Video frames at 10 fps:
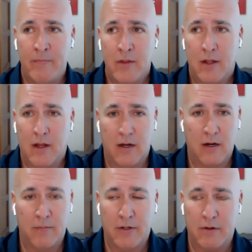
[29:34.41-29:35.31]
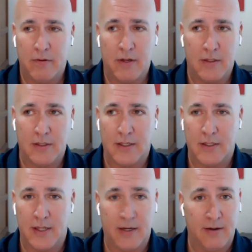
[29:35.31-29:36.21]
Uh, number two is, is
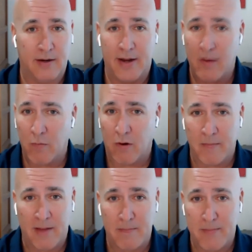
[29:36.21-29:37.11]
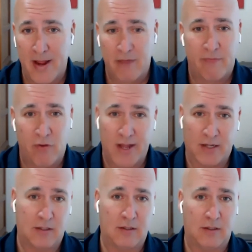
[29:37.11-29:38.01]
that network, man, make
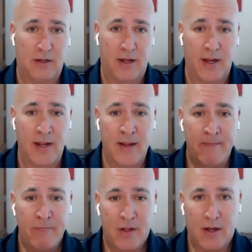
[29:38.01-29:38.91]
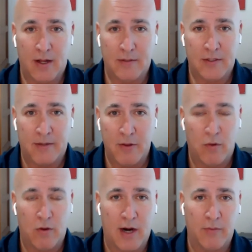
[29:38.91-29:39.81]
friends. Okay. Uh, some of the
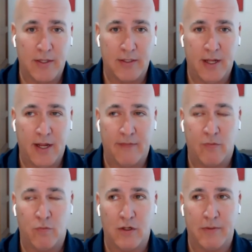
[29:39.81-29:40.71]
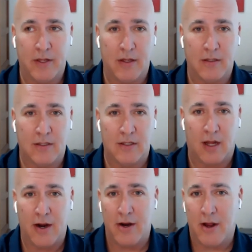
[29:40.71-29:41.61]
work I received was because
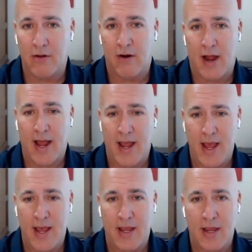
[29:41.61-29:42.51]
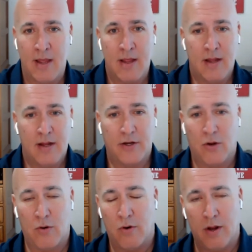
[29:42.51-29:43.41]
another I A
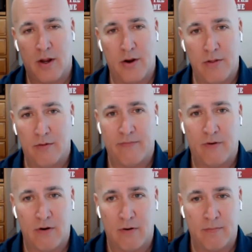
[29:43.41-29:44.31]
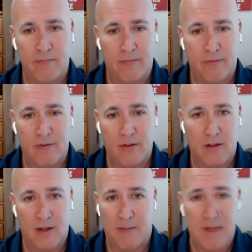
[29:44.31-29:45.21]
told another firm
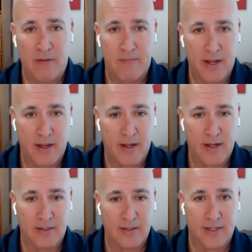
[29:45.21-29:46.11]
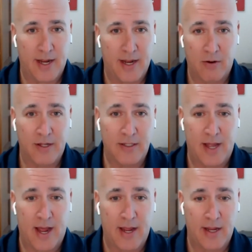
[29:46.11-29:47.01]
about me and says, hey, I know this
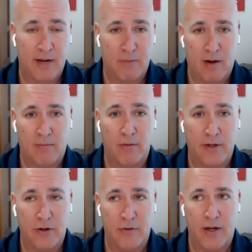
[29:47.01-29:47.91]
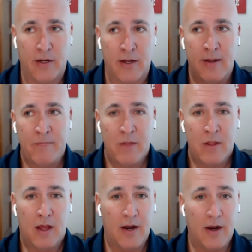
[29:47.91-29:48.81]
guy, he can probably do it.
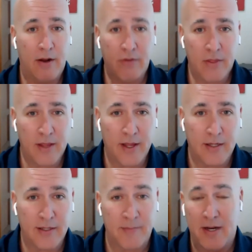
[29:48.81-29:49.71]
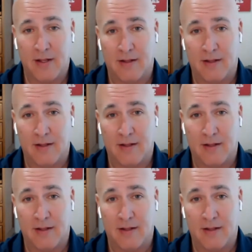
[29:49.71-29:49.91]
Another thing is, I mean,